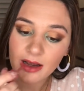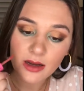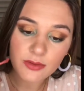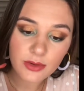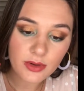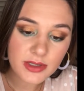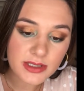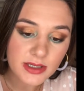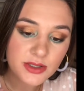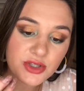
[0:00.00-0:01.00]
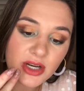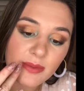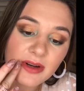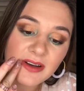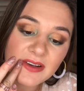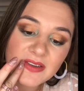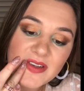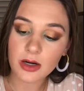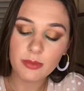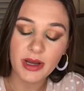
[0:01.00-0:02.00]
Everyone always says Geminis
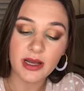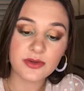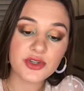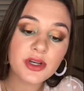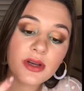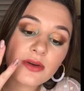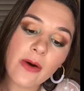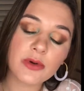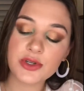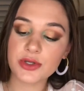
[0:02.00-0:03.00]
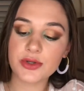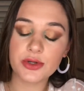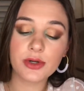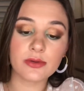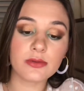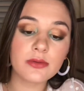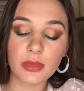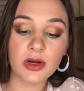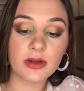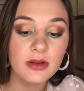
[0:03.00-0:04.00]
are bad, which is true,
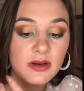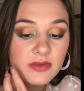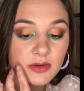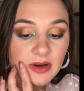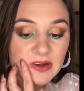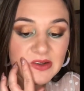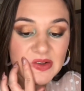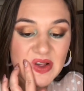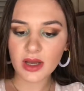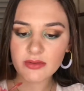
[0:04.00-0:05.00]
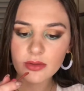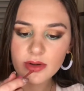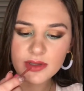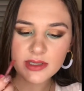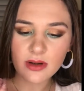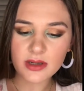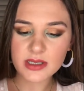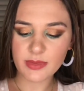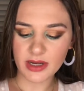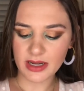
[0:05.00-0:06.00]
but love you guys. Everyone always talks
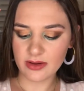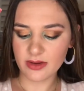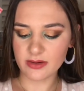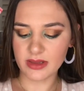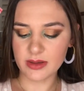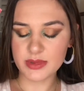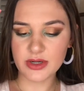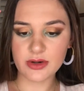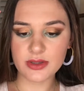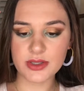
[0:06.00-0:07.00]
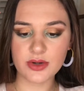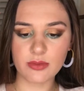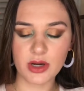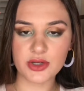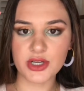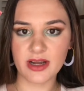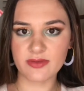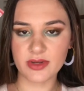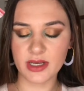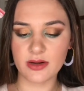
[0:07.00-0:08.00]
about how their lips hurt so much
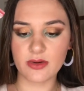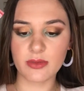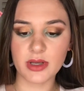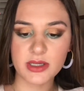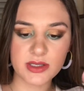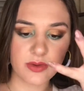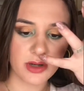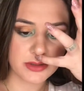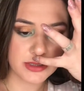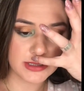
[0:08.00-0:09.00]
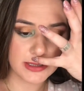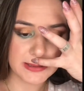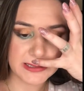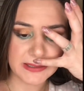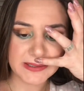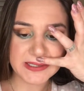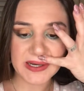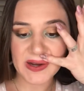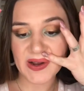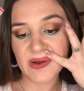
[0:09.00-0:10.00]
after they do a million swatches, and I was always
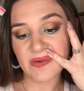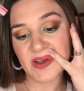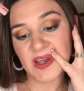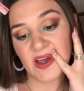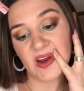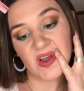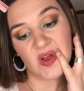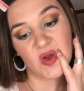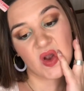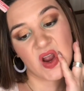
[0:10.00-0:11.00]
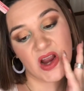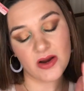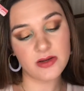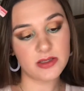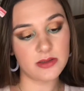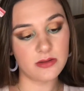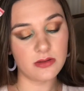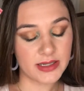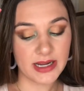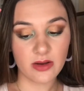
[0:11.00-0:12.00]
like, okay, we get it, who cares?
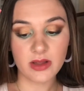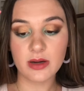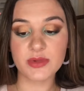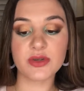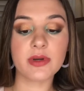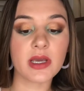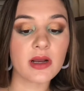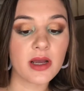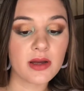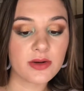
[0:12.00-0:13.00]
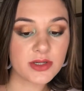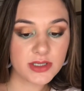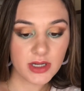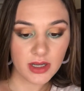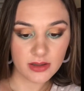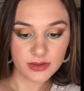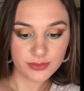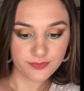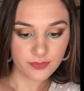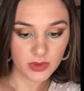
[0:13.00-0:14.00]
Now that I'm doing it, I understand.
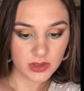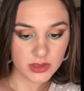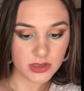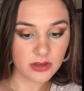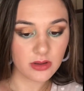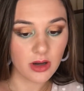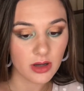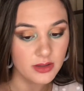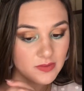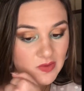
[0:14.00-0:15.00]
This is a lot